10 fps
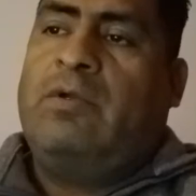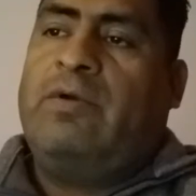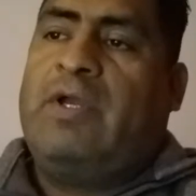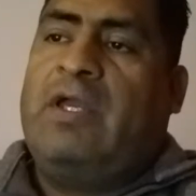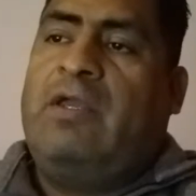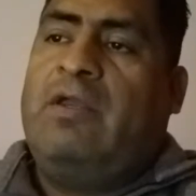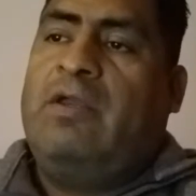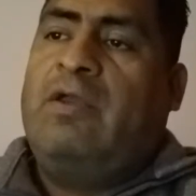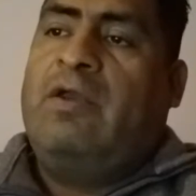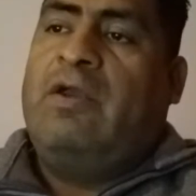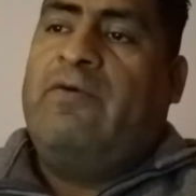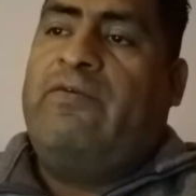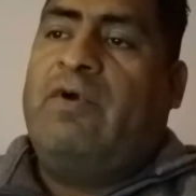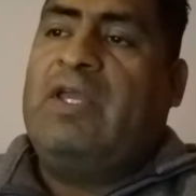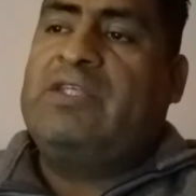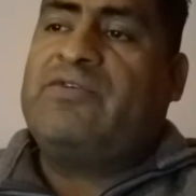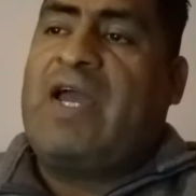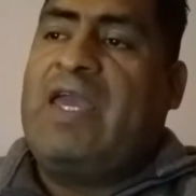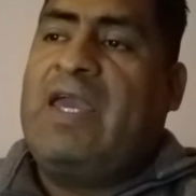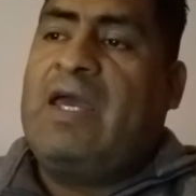Okay? From his
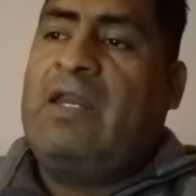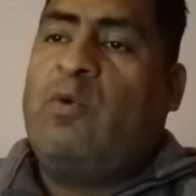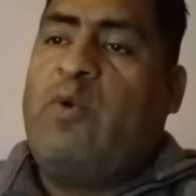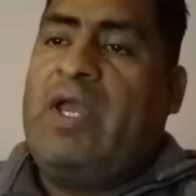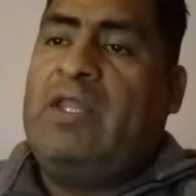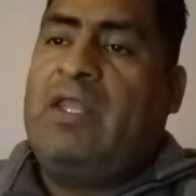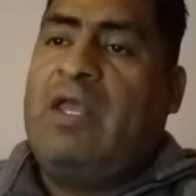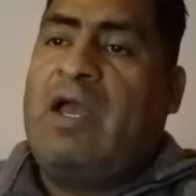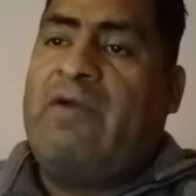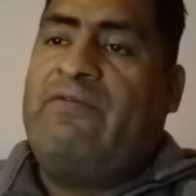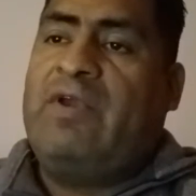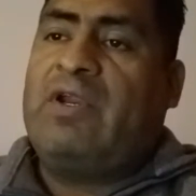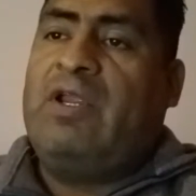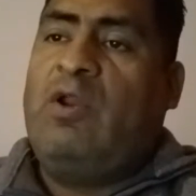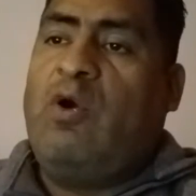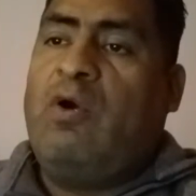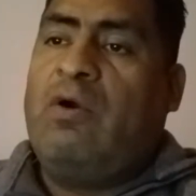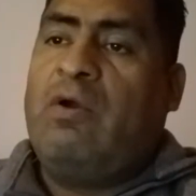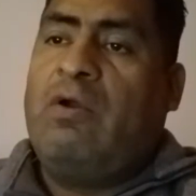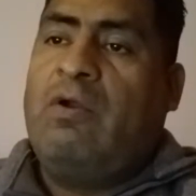right hand went a fiery law
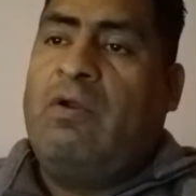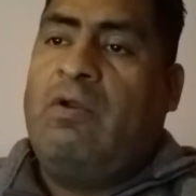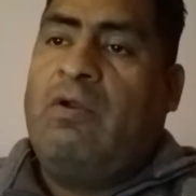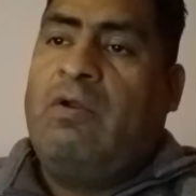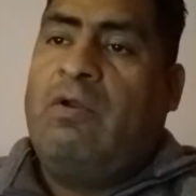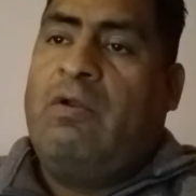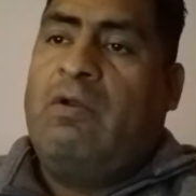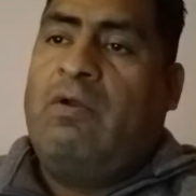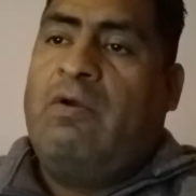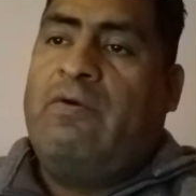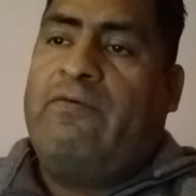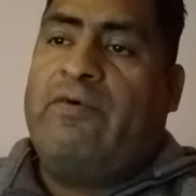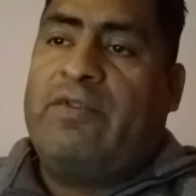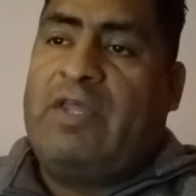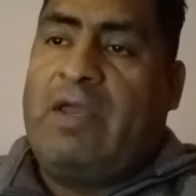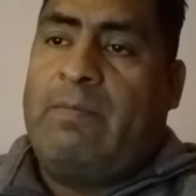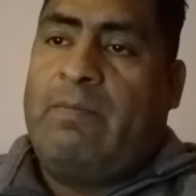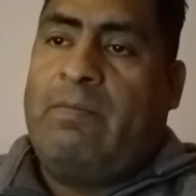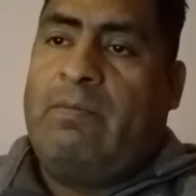for them.